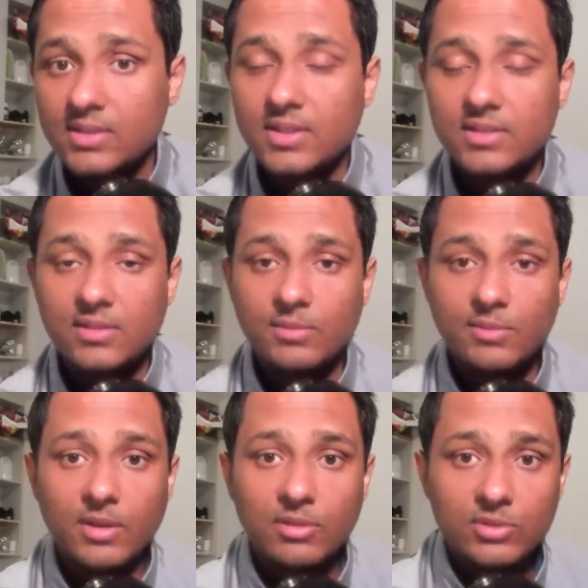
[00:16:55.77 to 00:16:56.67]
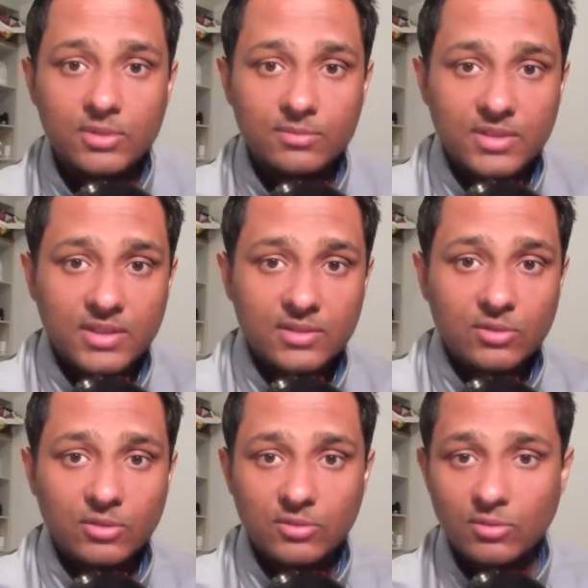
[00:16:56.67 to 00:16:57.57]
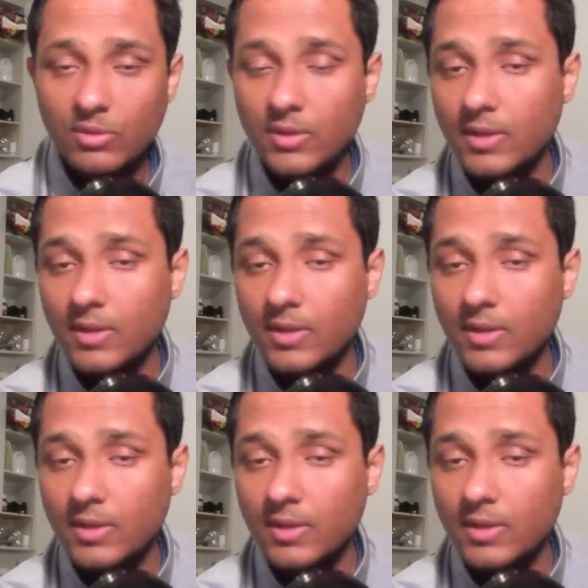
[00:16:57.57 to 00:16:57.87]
and shrimad bhagavatam series also